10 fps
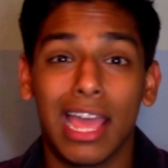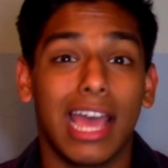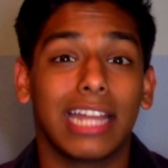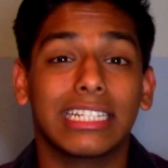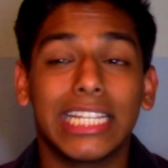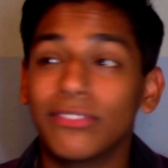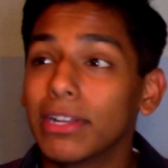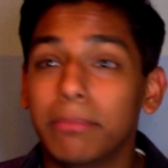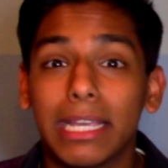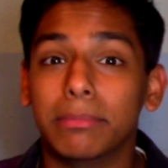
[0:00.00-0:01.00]
and
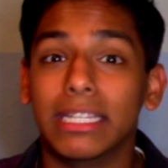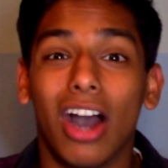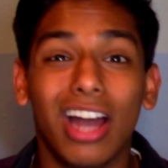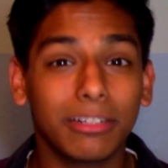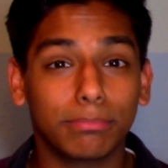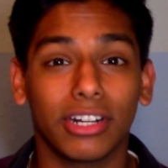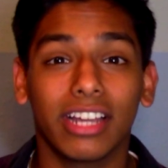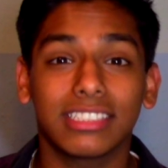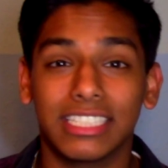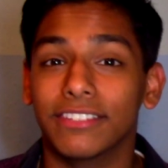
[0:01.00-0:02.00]
even make me
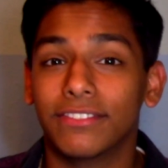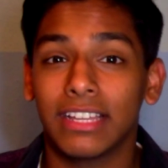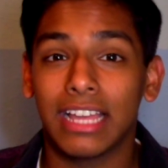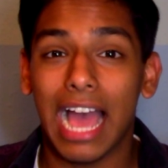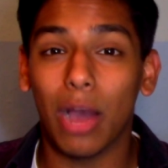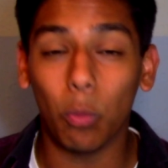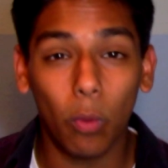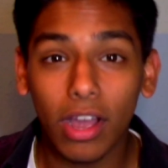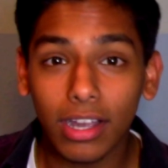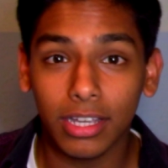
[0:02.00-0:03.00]
unproductive at
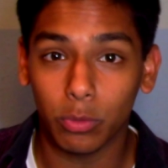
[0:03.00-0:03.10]
work,